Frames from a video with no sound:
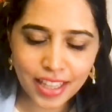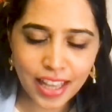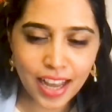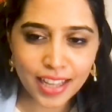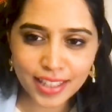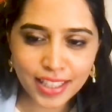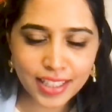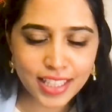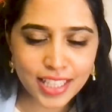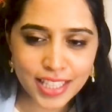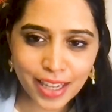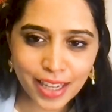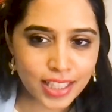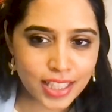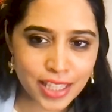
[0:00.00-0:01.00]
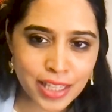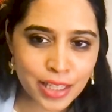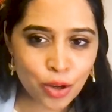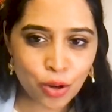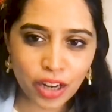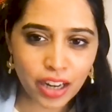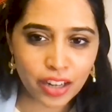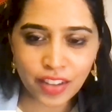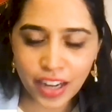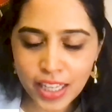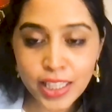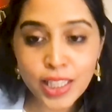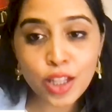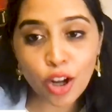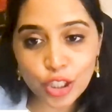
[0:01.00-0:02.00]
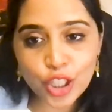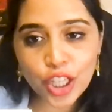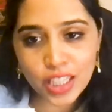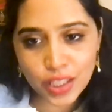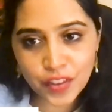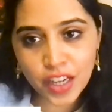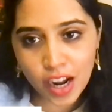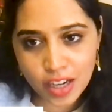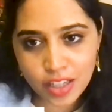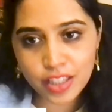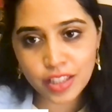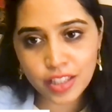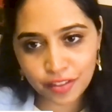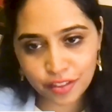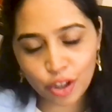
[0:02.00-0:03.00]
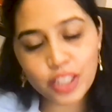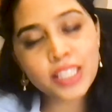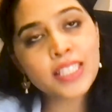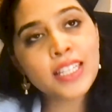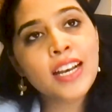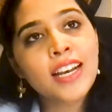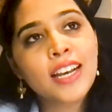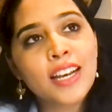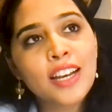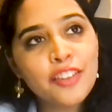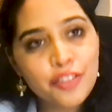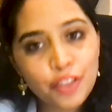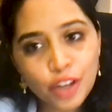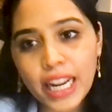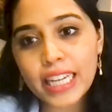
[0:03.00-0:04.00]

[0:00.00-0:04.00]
I think this is good advice, not just for artists, of course, for